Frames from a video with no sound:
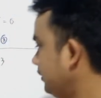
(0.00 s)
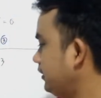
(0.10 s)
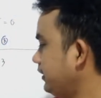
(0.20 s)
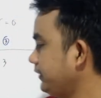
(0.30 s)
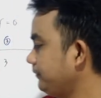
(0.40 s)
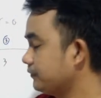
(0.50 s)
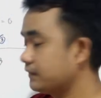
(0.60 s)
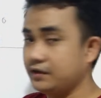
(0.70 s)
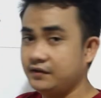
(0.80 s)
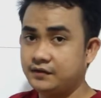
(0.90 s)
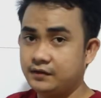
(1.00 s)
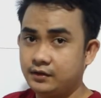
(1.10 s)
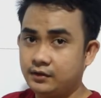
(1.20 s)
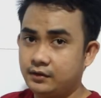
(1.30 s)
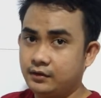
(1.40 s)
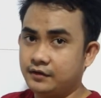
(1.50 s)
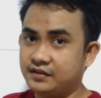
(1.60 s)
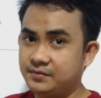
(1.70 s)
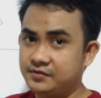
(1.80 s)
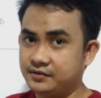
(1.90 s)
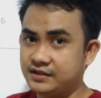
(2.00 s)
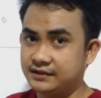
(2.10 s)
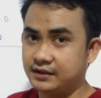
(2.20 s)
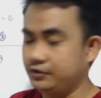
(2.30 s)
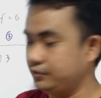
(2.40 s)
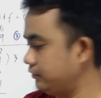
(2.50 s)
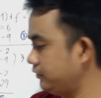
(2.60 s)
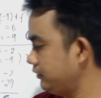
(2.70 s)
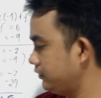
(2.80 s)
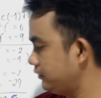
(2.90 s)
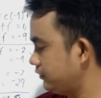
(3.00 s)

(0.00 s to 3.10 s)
Okay. Substitute natin yung